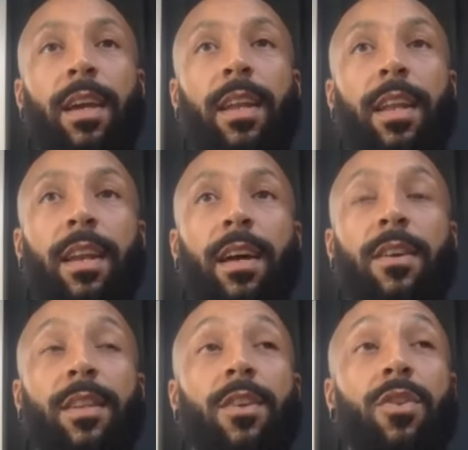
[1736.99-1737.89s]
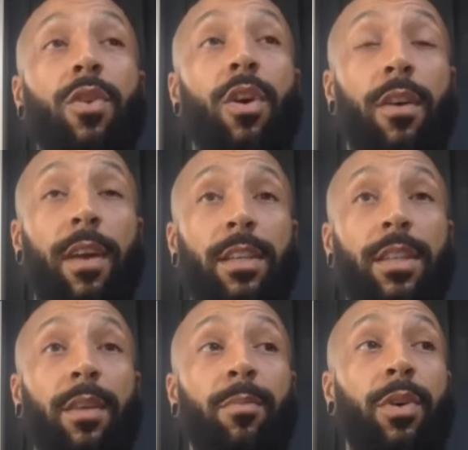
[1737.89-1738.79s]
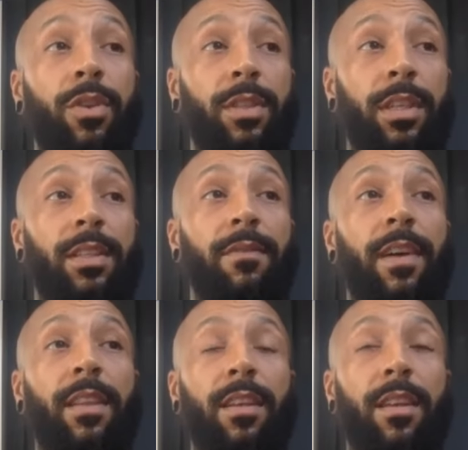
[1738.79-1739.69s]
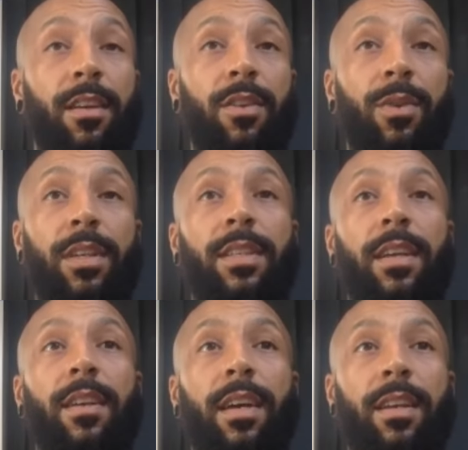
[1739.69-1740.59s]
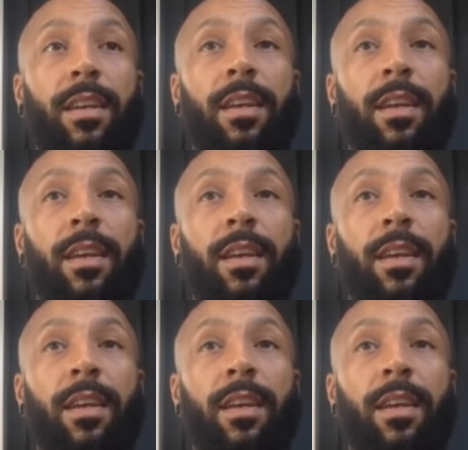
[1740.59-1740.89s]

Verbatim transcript: And then I was like, "You lot are actually pussies. The fact that none of you want to say nothing,